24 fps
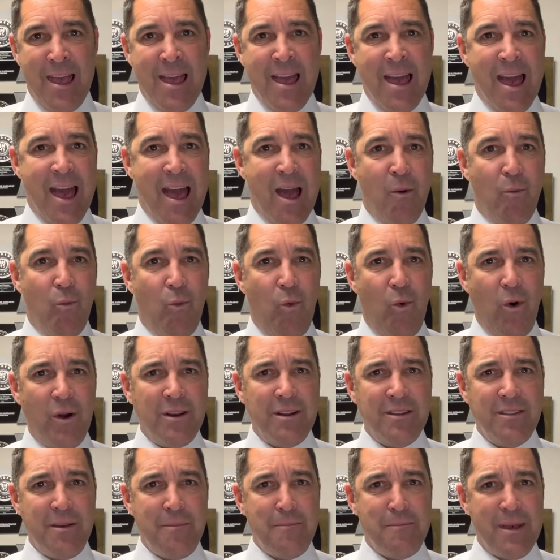And one
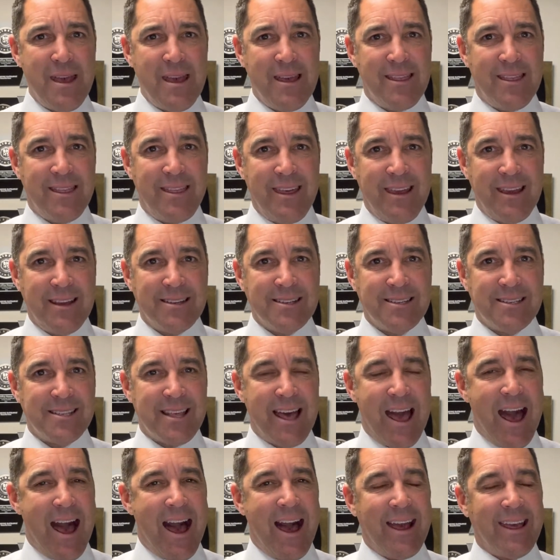of the big things
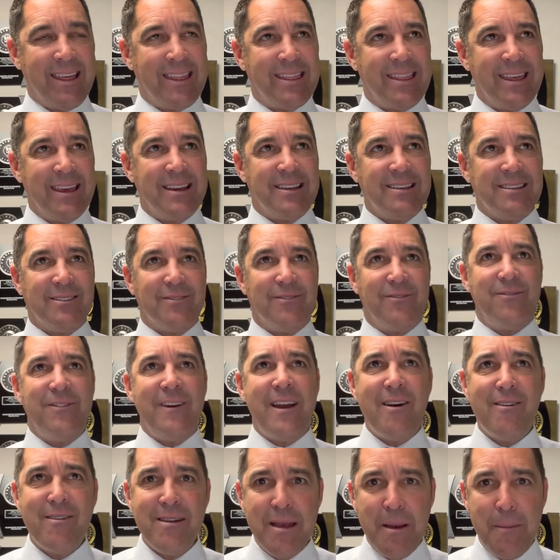that I think is
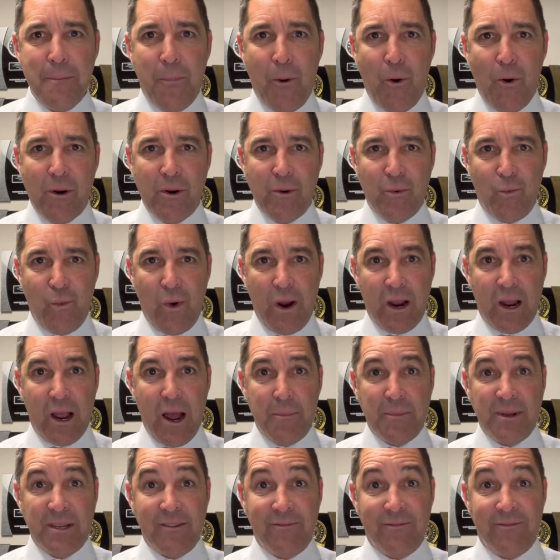very important when
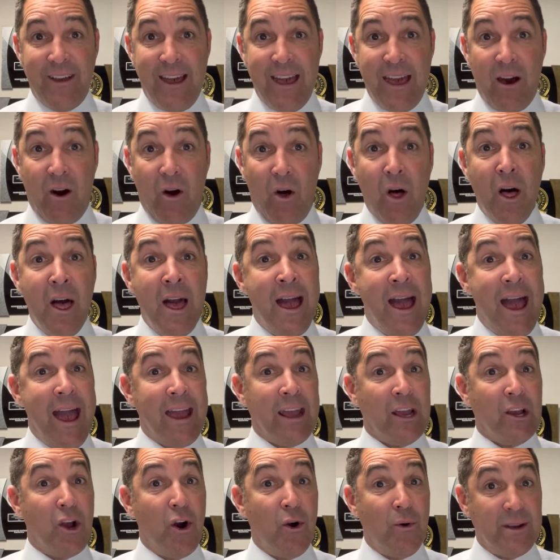coming to Vail
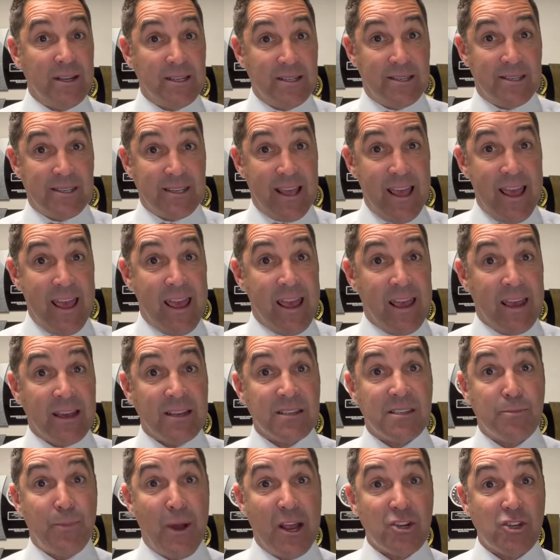and going skiing,
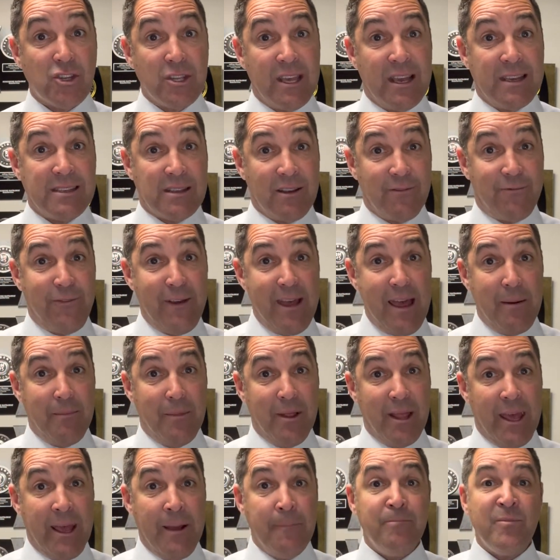especially as a
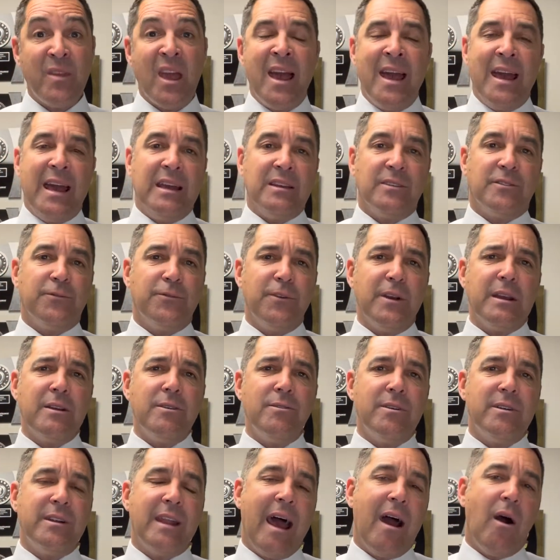family, is
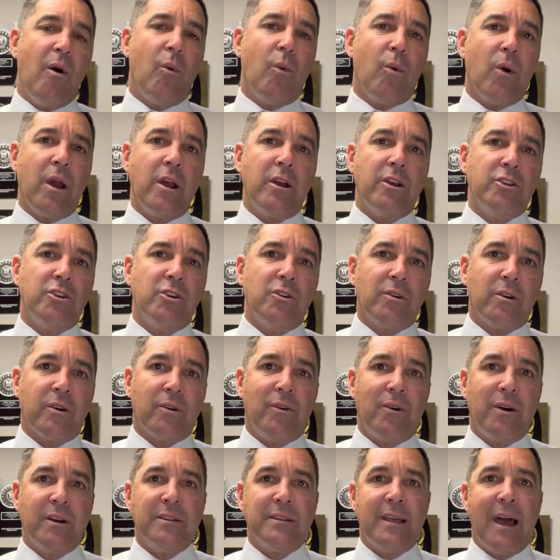figuring out where you're
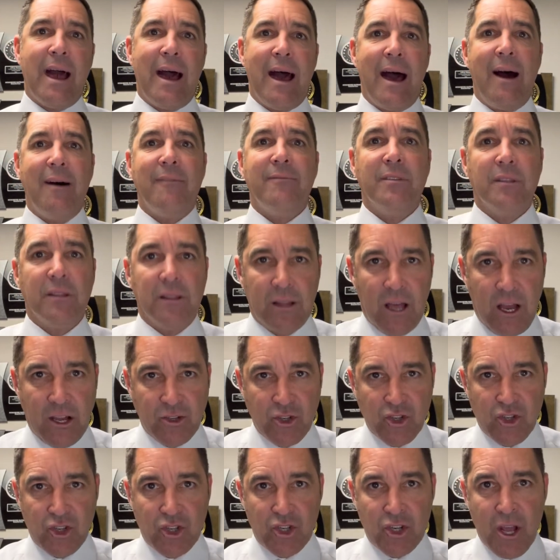going to have
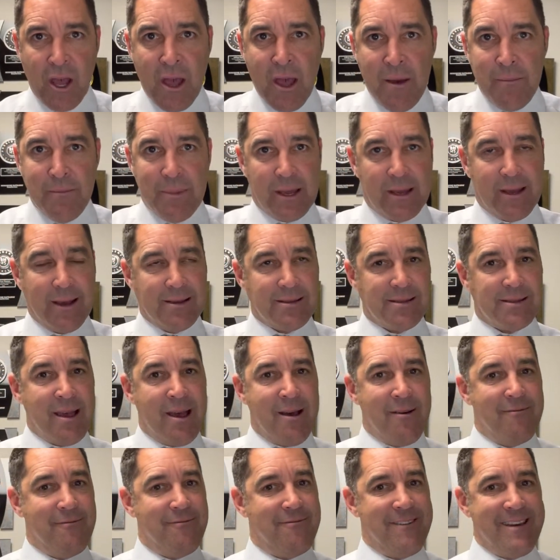lunch, because
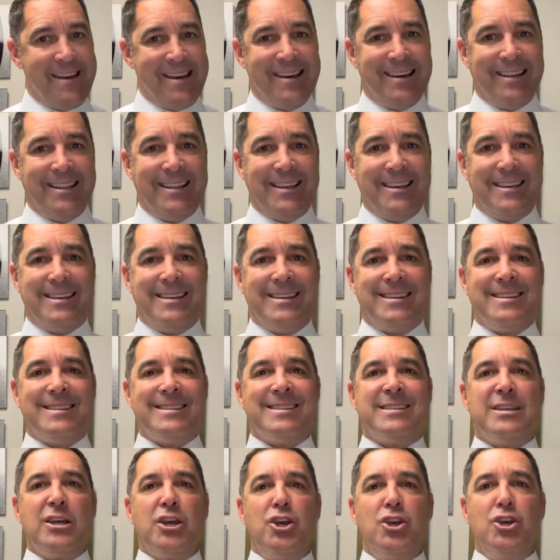Vail
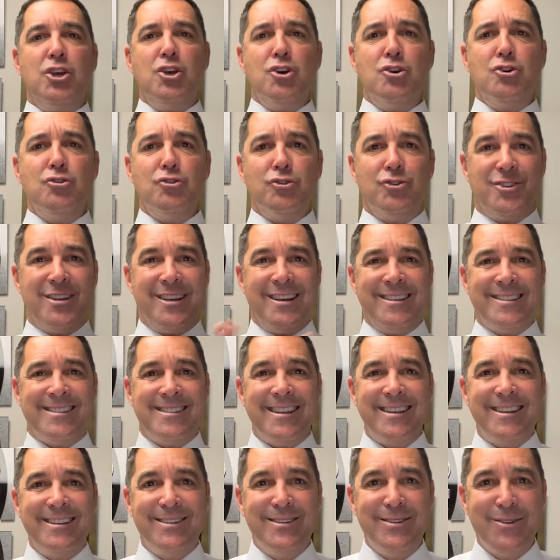is huge. It's
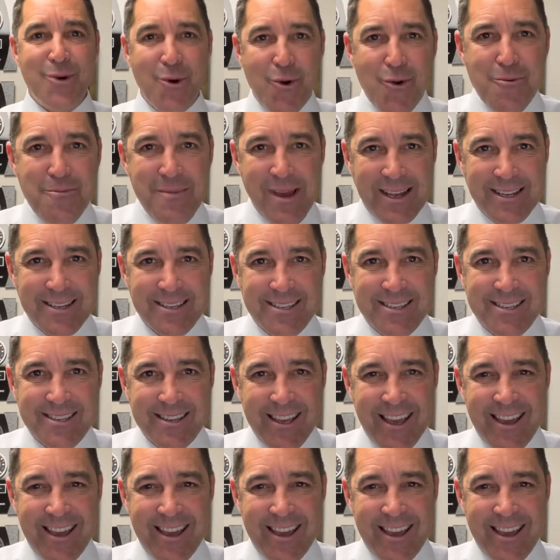enormous.